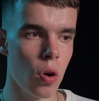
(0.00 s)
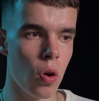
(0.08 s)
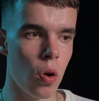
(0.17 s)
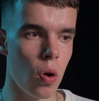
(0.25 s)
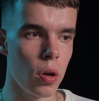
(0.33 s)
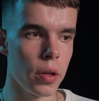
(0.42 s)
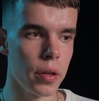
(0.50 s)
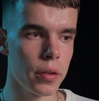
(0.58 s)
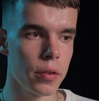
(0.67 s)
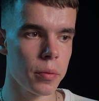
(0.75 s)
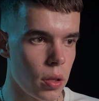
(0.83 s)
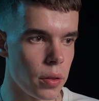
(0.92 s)
call
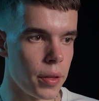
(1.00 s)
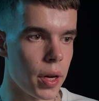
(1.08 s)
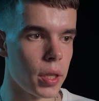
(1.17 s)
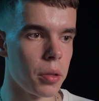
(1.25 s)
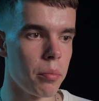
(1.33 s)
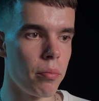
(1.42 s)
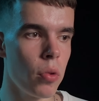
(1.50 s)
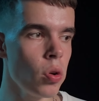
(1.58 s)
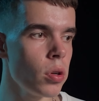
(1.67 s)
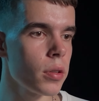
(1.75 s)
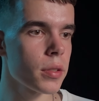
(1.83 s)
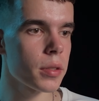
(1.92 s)
it done
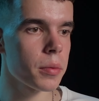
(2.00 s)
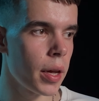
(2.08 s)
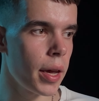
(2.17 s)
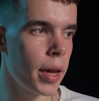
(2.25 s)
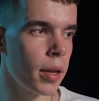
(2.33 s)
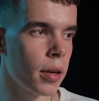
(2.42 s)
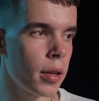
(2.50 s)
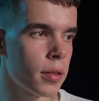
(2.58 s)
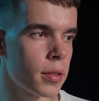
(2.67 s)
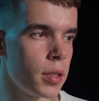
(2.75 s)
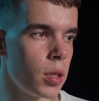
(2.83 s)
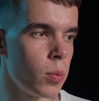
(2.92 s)
bonus, and
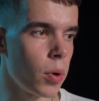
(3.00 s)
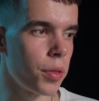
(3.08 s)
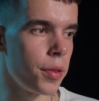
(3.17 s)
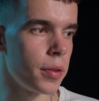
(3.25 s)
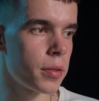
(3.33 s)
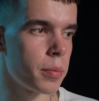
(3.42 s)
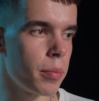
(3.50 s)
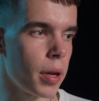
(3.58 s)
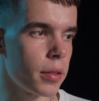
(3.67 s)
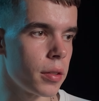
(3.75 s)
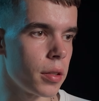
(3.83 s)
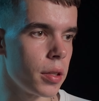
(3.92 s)
let's see what this
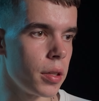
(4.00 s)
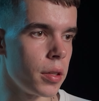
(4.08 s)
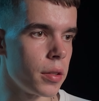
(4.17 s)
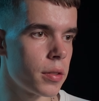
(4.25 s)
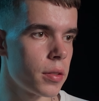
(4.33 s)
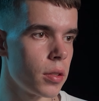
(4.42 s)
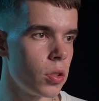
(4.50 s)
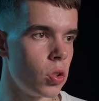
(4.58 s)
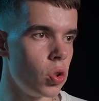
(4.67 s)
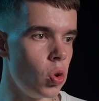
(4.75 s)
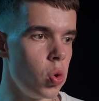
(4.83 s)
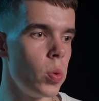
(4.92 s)
button is
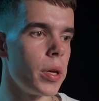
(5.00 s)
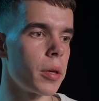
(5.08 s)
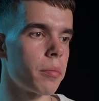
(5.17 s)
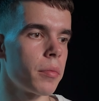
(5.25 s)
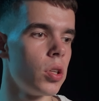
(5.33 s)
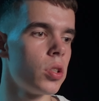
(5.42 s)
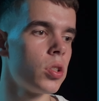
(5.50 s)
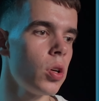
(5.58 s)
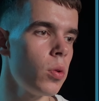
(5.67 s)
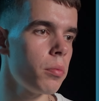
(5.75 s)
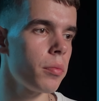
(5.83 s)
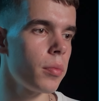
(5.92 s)
doing.
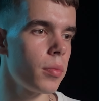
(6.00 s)
So